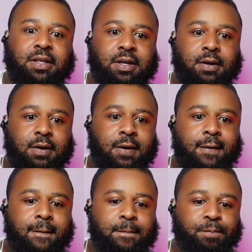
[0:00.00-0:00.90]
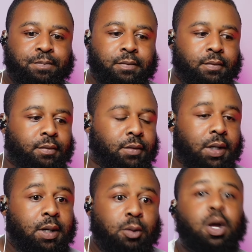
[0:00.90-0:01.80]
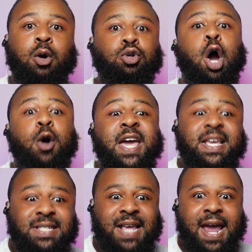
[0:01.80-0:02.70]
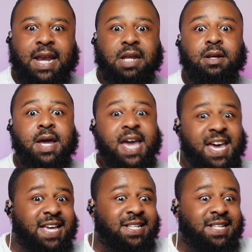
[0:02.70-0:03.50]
Talk about vibranium. What about the other resources that they